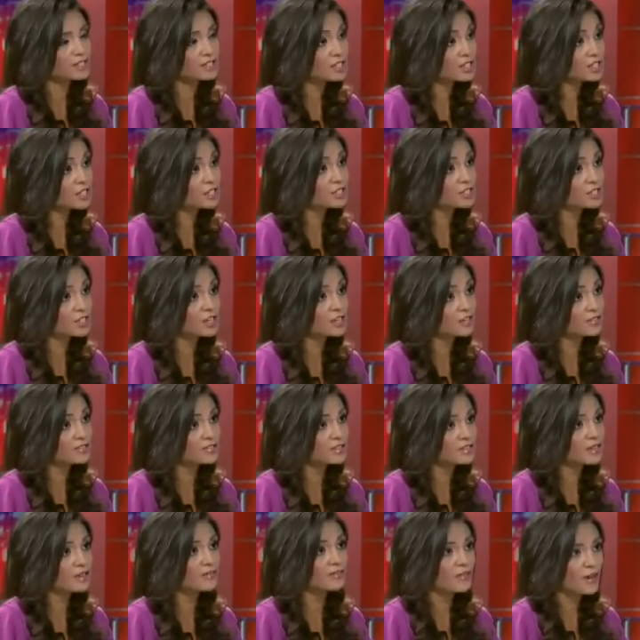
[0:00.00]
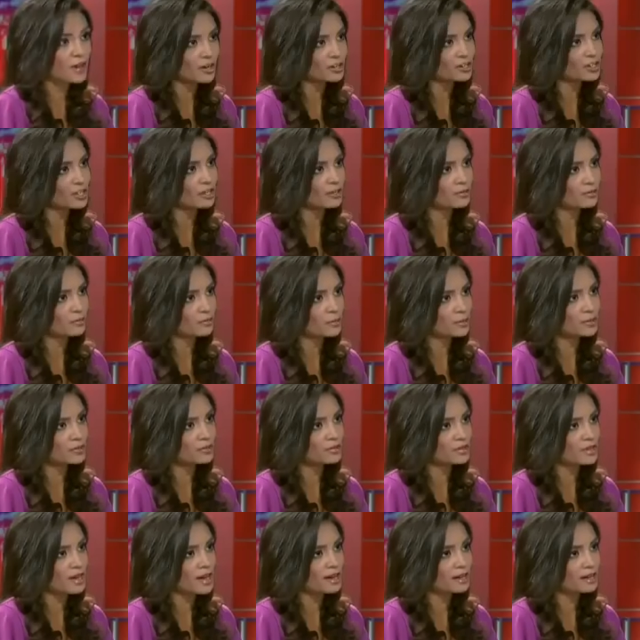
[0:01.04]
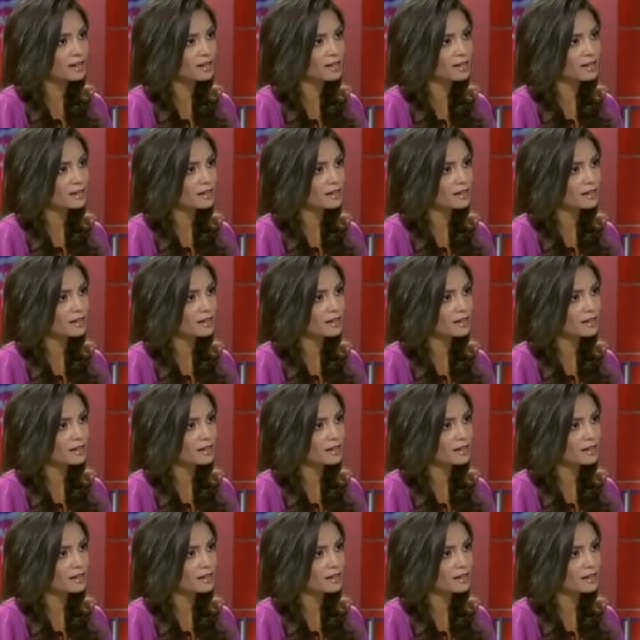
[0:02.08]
Still serves a function, would you say?